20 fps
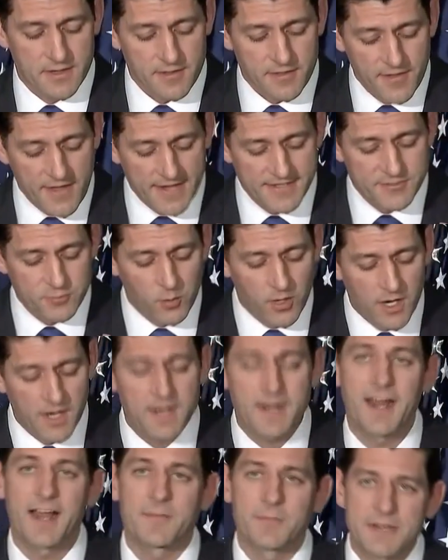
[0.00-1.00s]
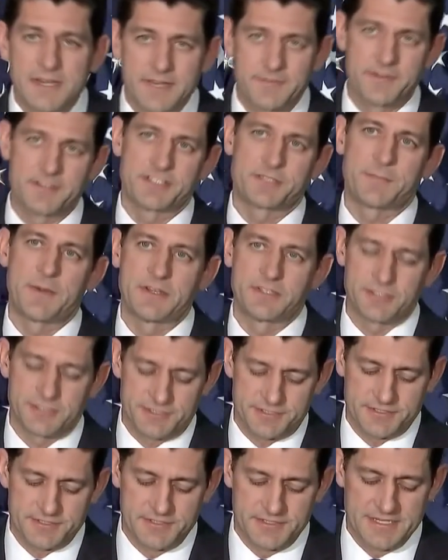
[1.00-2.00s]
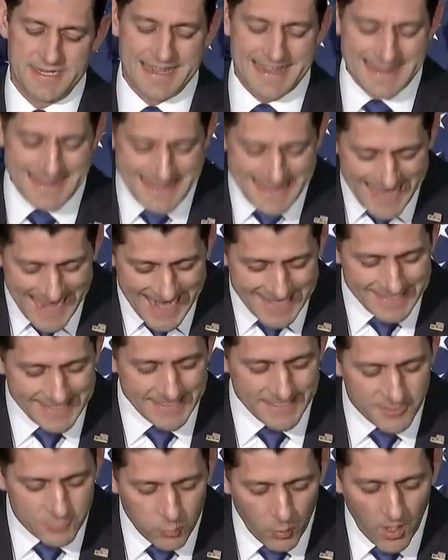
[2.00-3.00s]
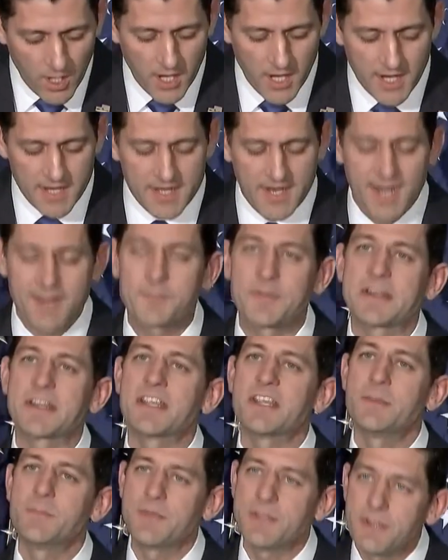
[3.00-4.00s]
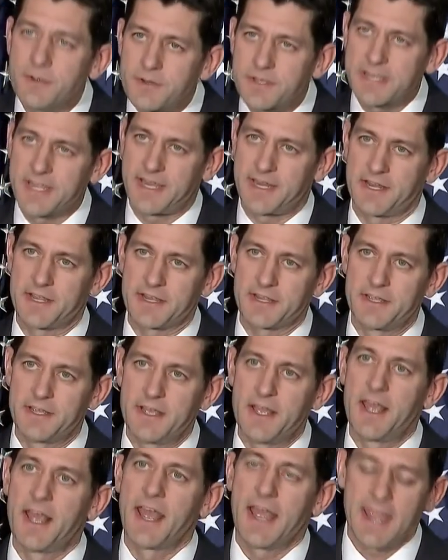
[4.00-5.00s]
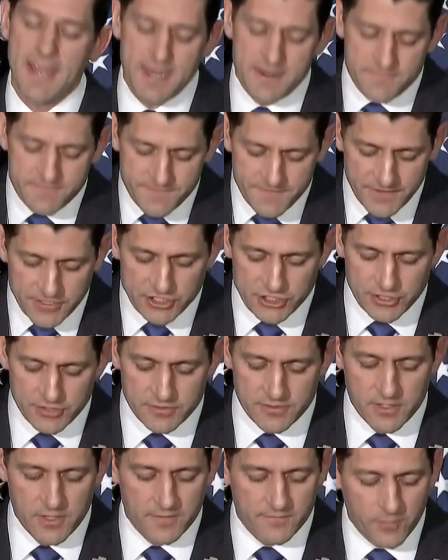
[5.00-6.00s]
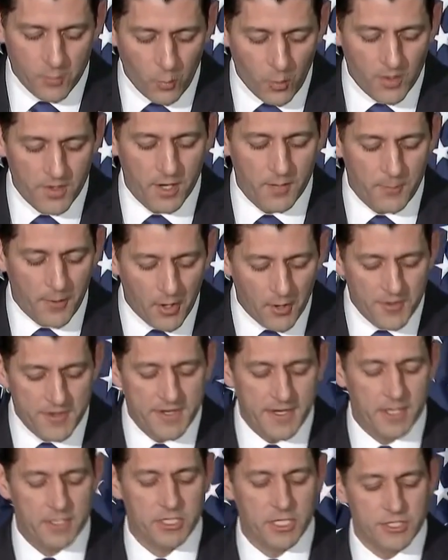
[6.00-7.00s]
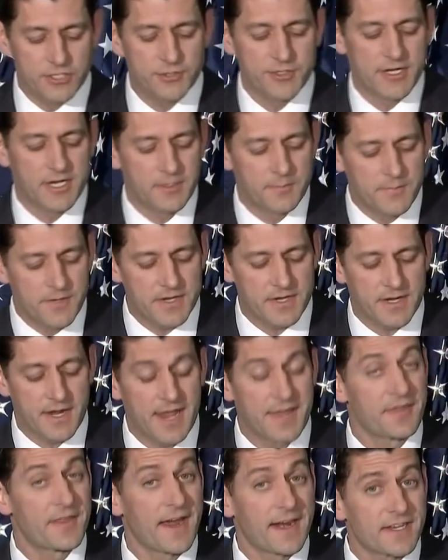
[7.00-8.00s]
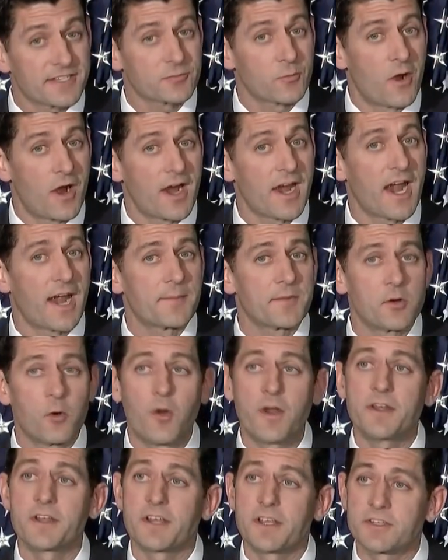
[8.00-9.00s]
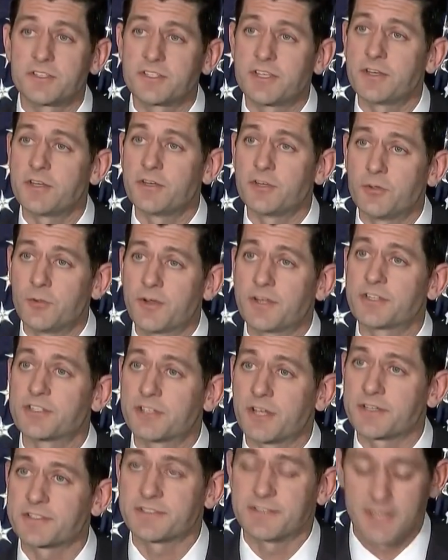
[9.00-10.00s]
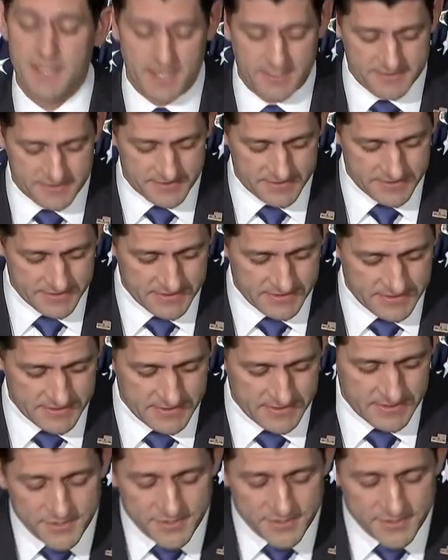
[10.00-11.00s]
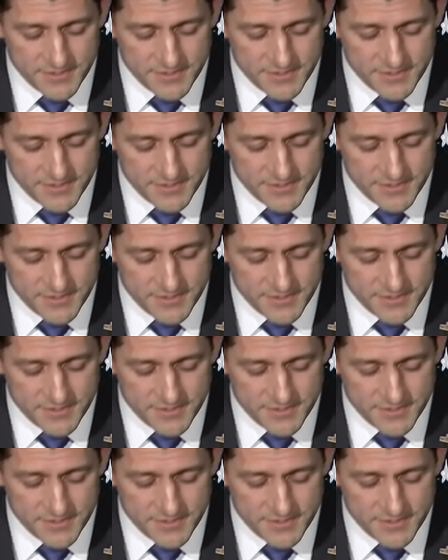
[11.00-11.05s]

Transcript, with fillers: That's why I've been giving speeches. That is why I've been communicating a vision for what our party and our country can be. And that is why I'm going to continue doing just that.